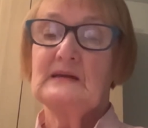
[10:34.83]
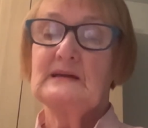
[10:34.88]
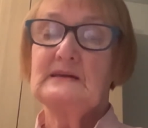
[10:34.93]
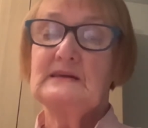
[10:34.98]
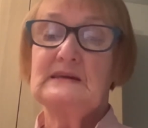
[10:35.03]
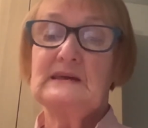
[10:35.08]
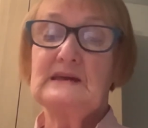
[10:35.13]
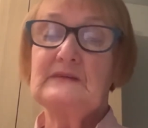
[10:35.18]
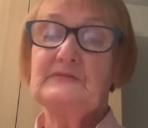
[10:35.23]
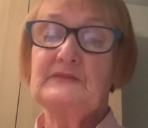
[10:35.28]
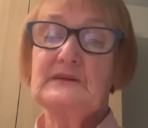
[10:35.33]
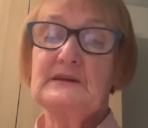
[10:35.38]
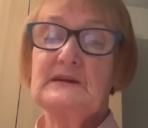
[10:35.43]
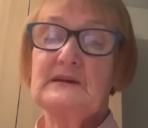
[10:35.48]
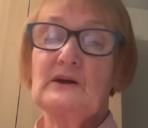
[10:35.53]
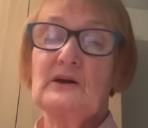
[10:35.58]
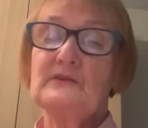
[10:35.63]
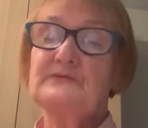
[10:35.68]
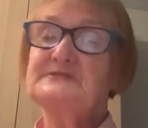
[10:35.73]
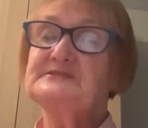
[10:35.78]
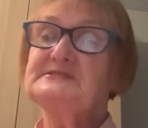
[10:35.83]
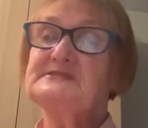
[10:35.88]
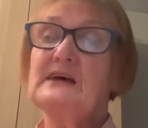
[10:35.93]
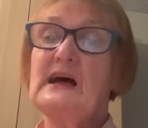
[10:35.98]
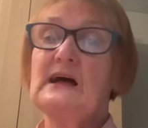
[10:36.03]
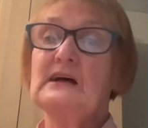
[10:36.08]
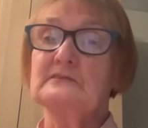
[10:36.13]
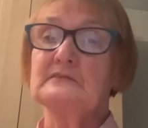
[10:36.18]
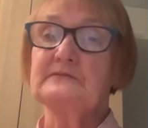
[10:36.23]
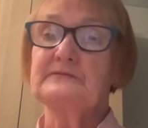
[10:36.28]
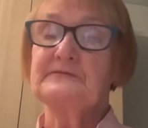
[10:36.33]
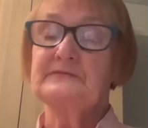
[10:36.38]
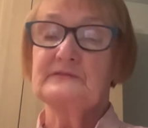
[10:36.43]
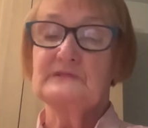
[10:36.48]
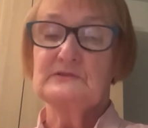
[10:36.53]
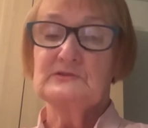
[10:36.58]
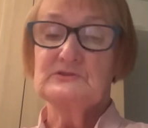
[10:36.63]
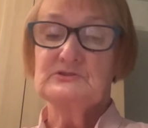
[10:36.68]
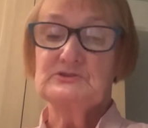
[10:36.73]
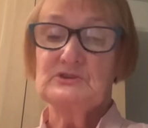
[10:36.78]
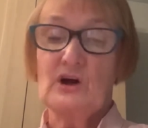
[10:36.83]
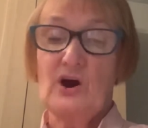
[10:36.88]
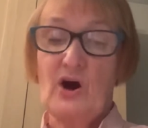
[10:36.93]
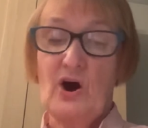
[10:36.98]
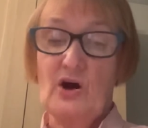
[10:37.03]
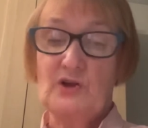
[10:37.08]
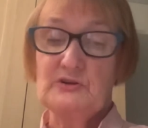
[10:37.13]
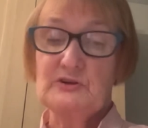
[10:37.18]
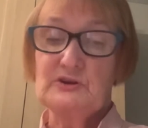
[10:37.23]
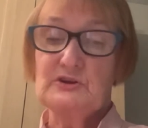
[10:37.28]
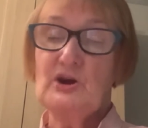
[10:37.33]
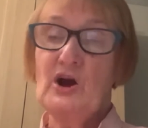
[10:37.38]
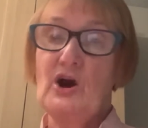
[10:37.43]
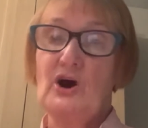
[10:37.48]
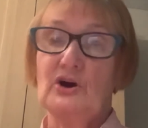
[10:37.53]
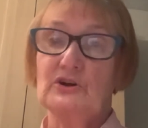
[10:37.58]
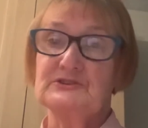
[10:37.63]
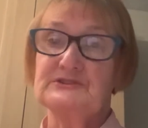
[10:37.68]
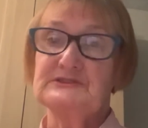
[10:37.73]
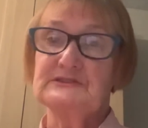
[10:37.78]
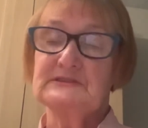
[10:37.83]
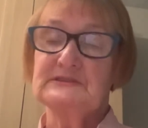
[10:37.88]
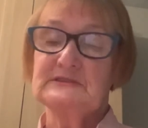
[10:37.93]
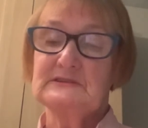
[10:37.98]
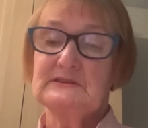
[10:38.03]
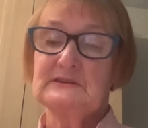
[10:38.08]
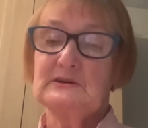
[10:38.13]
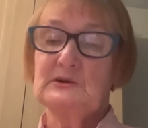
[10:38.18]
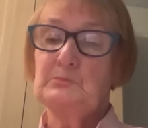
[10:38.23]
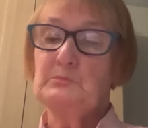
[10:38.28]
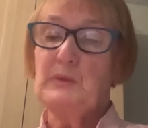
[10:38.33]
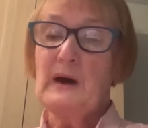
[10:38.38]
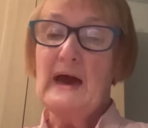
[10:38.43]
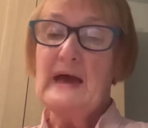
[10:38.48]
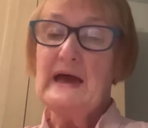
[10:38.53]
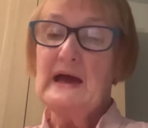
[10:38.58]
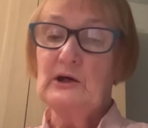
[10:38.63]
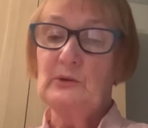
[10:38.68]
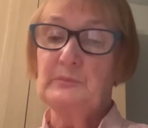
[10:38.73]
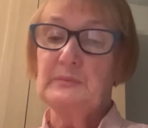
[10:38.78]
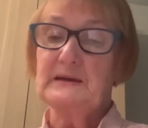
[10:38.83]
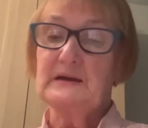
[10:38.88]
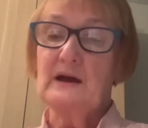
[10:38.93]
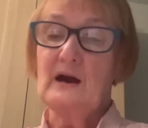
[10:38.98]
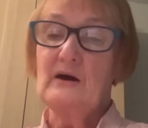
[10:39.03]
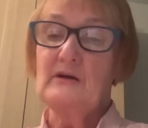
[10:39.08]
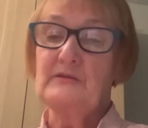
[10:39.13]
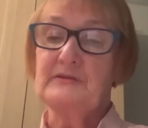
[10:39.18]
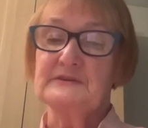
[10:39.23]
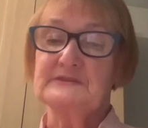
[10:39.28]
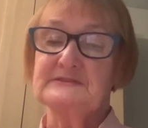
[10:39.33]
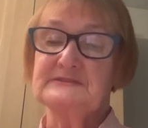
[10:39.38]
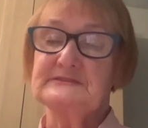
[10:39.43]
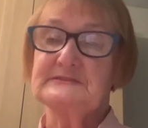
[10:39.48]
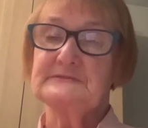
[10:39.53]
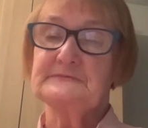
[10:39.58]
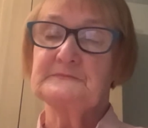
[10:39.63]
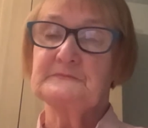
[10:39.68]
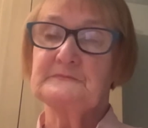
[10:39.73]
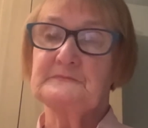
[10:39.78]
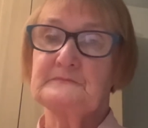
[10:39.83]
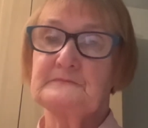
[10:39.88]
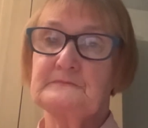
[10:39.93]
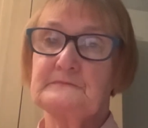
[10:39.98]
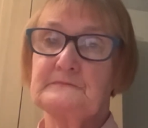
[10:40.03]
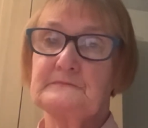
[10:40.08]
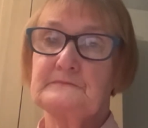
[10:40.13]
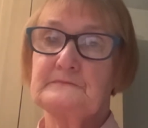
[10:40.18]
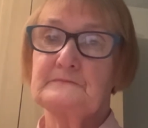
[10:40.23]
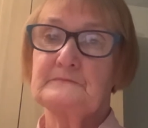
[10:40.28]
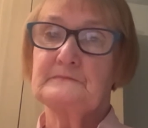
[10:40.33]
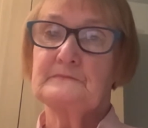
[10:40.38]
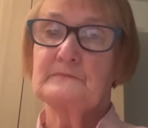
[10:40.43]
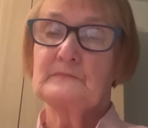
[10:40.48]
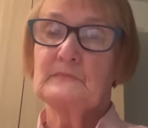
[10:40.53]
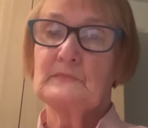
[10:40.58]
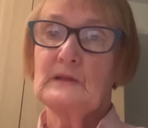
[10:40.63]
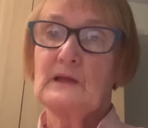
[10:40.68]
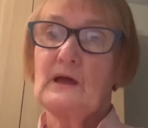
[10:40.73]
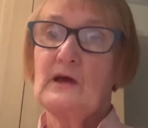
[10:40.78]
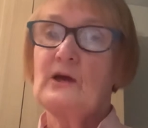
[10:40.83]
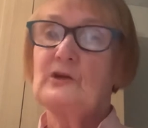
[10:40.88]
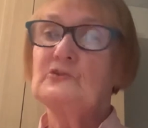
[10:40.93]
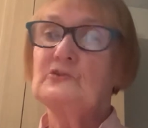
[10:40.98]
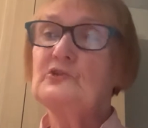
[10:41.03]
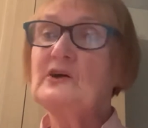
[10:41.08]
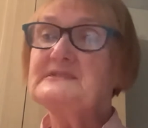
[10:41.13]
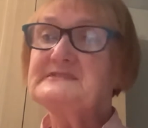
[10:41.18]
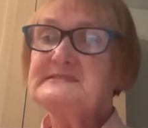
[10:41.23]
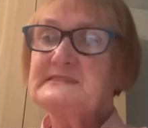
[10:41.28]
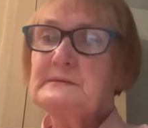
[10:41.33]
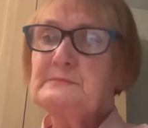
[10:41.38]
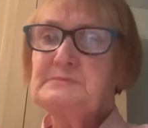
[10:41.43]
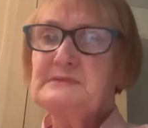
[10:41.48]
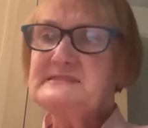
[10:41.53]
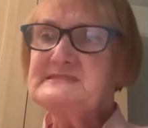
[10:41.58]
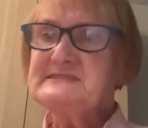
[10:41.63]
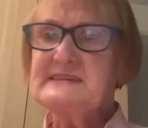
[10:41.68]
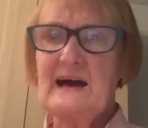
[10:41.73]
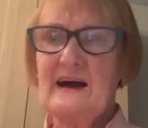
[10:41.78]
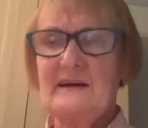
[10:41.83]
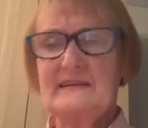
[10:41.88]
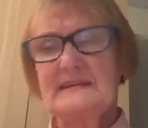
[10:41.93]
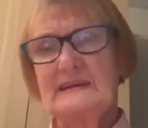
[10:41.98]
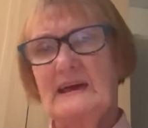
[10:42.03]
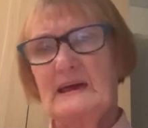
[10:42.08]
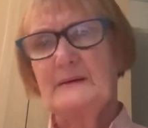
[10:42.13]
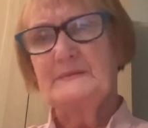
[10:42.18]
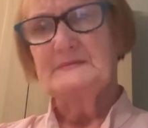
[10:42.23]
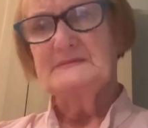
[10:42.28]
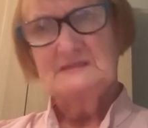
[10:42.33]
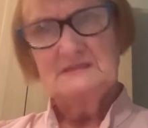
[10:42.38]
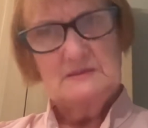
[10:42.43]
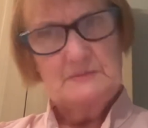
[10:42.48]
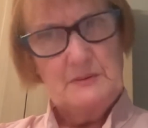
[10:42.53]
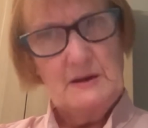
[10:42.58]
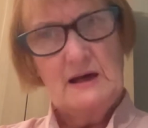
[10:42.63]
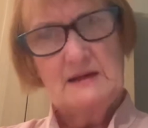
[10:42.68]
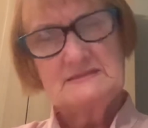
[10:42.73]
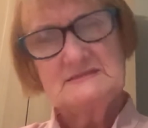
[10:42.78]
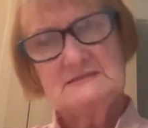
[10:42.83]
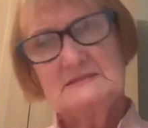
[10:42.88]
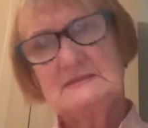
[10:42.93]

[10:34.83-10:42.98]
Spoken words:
giving of self to honour God by helping others. Not simply to get our names in the Barnsley